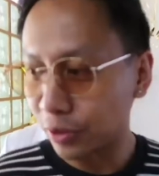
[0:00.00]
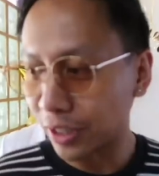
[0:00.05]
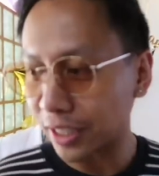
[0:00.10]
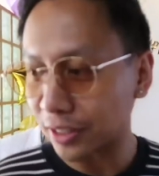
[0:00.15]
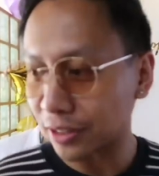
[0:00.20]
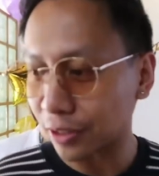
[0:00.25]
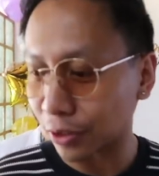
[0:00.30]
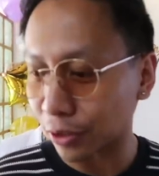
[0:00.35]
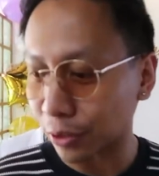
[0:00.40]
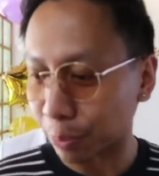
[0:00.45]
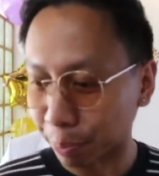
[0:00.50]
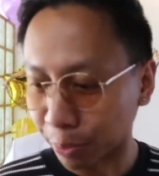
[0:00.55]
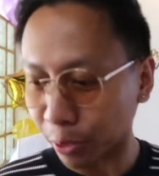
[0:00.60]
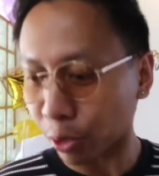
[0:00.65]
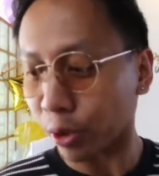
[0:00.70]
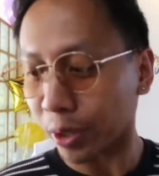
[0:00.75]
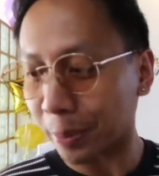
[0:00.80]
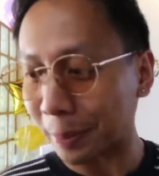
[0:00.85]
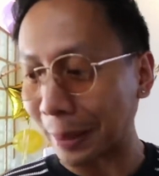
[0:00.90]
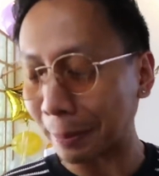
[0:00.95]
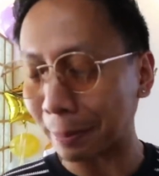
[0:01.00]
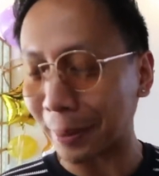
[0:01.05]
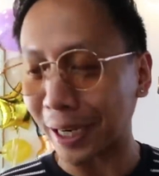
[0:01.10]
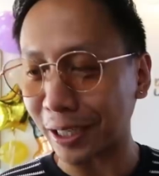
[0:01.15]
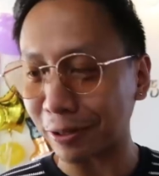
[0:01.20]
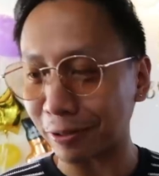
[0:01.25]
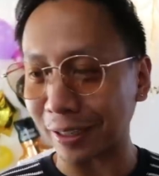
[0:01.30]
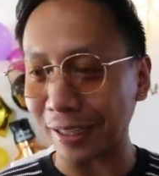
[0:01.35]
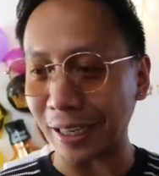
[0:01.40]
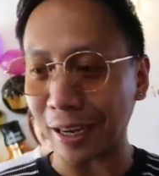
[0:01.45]
you guys are blowing my
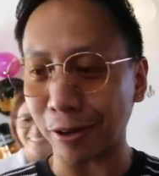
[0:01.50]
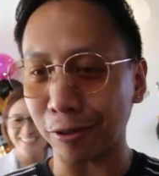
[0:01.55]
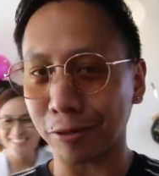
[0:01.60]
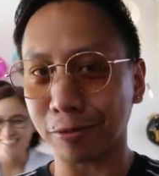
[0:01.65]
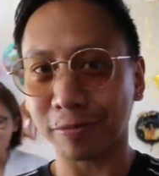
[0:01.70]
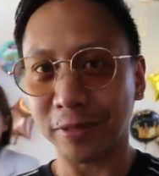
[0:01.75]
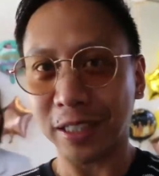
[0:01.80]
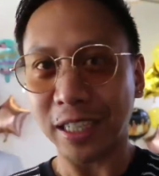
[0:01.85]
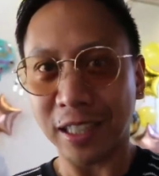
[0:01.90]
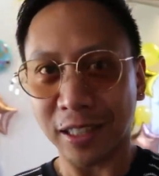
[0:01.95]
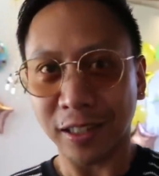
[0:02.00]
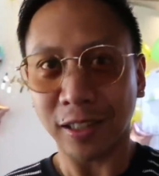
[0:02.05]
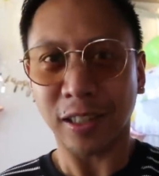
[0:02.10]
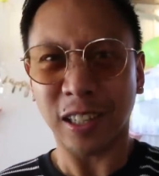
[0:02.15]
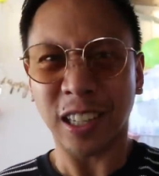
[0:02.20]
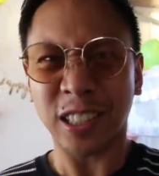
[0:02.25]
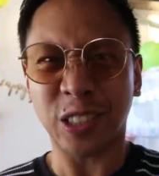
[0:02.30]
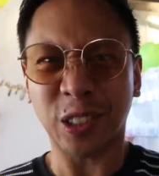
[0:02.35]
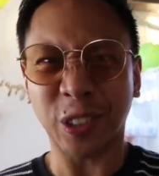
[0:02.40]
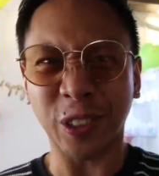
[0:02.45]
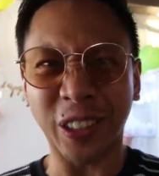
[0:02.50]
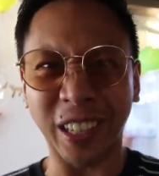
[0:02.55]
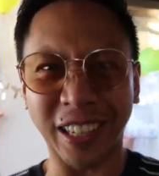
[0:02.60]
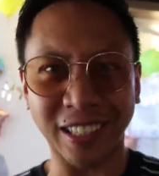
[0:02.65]
mind right now. Yeah. Let's do